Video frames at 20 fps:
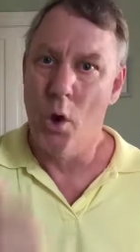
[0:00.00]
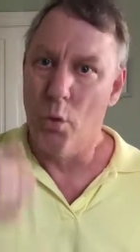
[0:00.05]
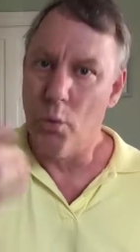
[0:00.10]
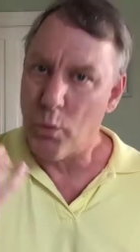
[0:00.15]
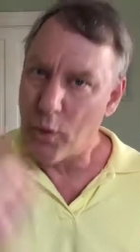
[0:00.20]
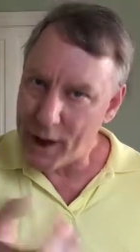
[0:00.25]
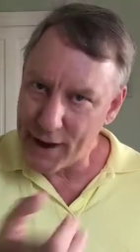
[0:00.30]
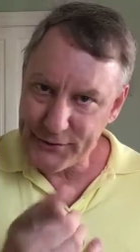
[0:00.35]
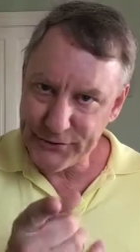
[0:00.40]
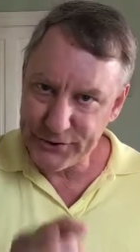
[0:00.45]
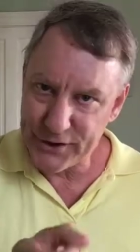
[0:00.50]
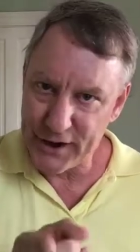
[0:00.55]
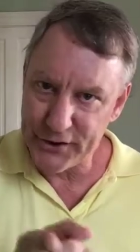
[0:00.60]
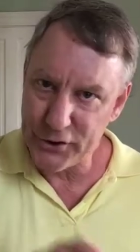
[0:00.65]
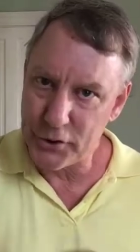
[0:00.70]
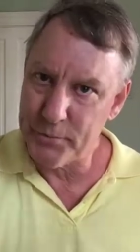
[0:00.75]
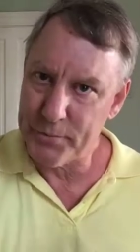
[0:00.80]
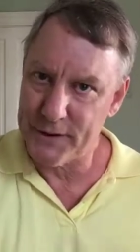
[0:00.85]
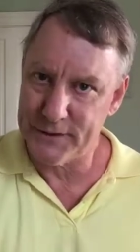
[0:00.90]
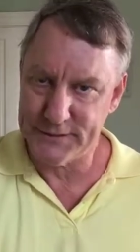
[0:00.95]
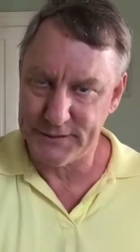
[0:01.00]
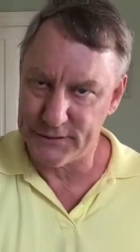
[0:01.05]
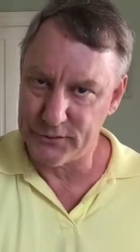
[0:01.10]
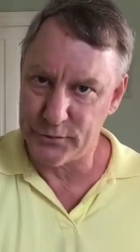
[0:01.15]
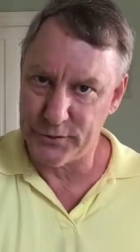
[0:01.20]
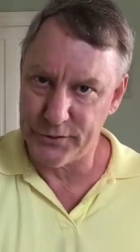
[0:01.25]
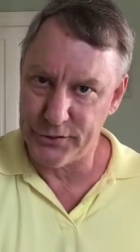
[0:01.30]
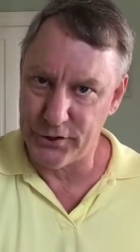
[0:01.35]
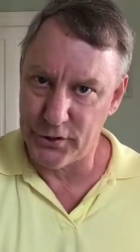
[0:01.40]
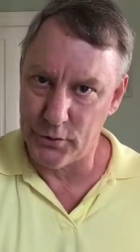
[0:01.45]
Why should I do business
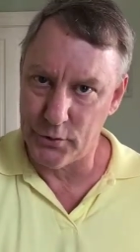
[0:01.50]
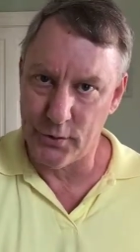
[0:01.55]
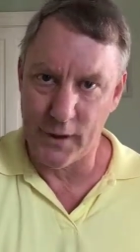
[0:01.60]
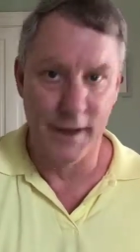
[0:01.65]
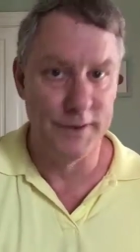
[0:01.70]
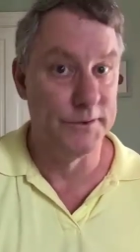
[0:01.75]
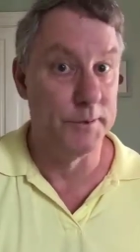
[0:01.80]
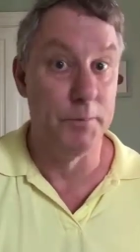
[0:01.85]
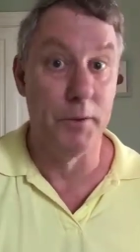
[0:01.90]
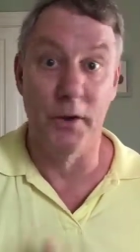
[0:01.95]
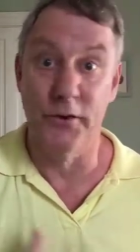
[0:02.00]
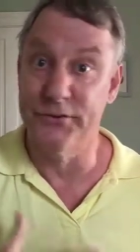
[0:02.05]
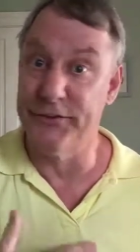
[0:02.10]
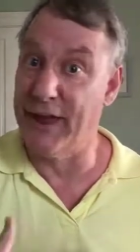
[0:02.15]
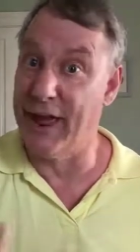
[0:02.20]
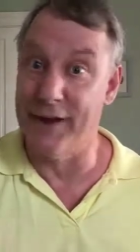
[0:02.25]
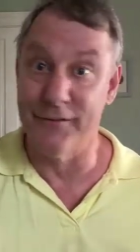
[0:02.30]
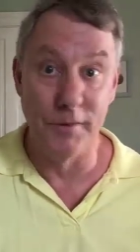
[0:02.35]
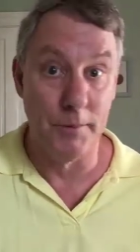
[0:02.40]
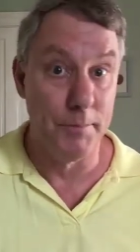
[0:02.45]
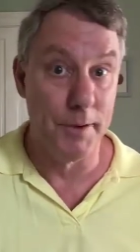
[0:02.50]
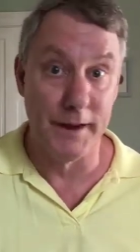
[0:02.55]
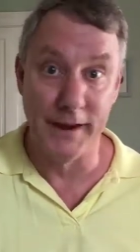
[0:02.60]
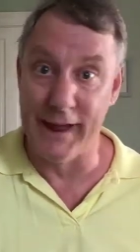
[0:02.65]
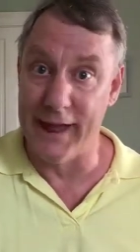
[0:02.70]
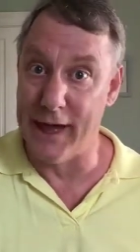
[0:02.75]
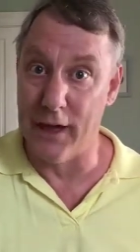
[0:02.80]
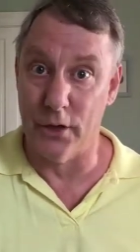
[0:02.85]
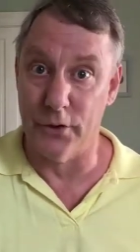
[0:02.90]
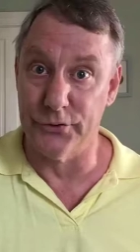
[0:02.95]
with you as opposed to
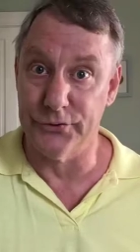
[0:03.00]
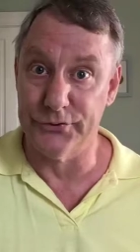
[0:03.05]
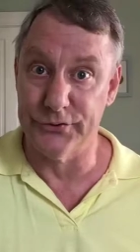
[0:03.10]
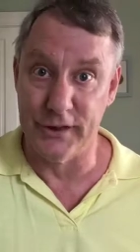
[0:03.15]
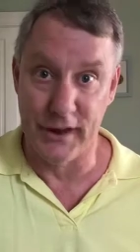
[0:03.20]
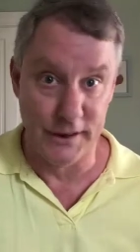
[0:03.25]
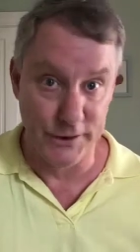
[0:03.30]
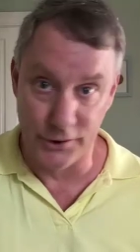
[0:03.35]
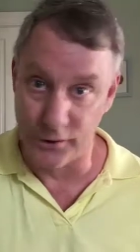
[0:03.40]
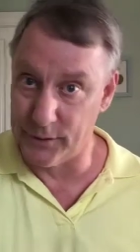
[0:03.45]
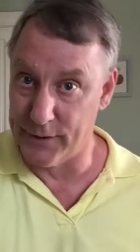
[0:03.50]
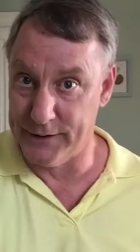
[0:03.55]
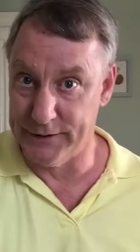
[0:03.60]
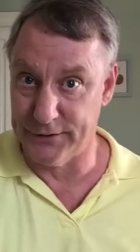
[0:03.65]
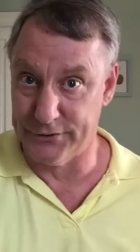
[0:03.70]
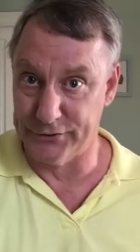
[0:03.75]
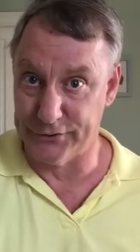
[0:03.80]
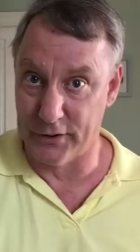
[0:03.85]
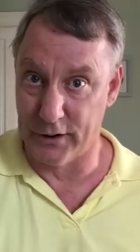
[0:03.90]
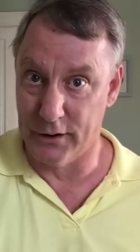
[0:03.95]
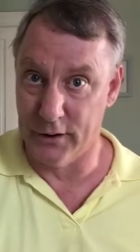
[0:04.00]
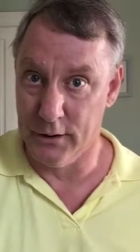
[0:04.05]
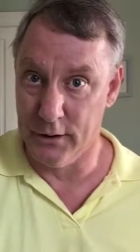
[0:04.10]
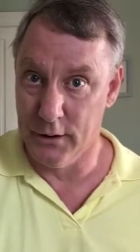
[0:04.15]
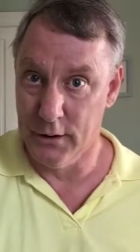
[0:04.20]
everybody else in your industry?